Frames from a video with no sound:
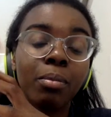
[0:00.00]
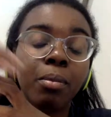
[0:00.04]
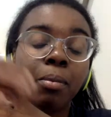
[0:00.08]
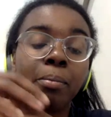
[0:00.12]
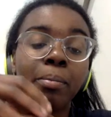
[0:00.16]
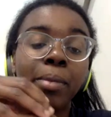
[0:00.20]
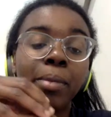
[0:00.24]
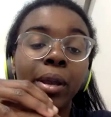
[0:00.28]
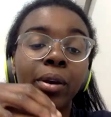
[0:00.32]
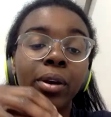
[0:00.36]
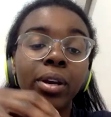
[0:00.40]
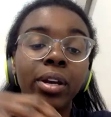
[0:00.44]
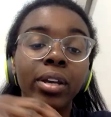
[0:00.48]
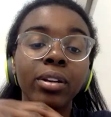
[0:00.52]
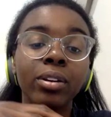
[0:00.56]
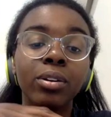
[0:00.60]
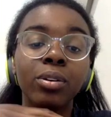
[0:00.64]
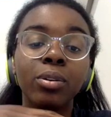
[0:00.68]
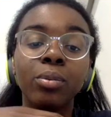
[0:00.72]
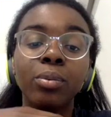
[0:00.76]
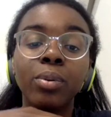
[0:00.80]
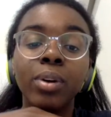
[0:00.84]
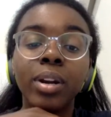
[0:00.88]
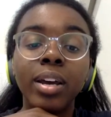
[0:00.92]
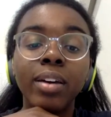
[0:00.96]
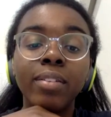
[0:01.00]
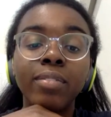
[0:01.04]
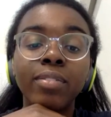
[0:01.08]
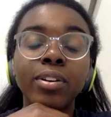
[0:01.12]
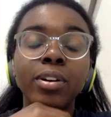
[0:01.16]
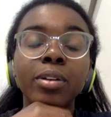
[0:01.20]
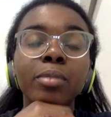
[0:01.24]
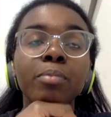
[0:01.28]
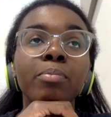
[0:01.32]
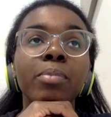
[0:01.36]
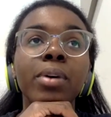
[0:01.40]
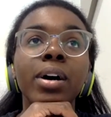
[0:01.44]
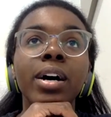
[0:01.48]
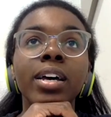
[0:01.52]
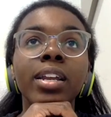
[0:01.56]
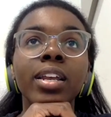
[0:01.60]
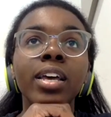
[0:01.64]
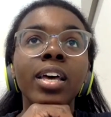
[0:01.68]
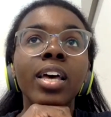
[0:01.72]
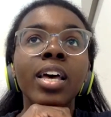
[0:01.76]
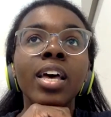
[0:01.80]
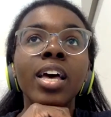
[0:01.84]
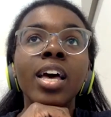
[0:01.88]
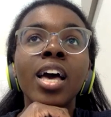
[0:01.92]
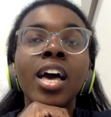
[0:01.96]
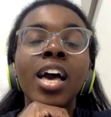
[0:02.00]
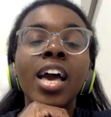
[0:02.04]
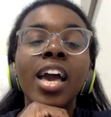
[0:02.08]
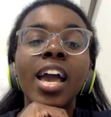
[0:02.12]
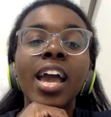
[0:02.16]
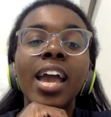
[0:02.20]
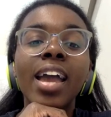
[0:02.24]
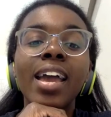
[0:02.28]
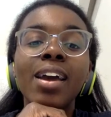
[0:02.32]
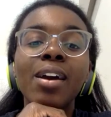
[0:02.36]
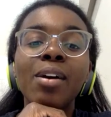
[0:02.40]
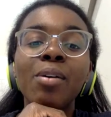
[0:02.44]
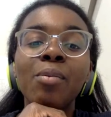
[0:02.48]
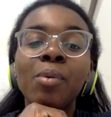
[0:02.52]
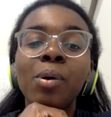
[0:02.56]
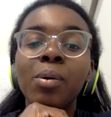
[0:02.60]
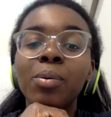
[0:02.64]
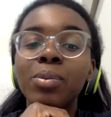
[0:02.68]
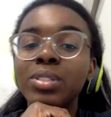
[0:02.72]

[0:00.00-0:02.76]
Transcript: Mirren or whatever. But what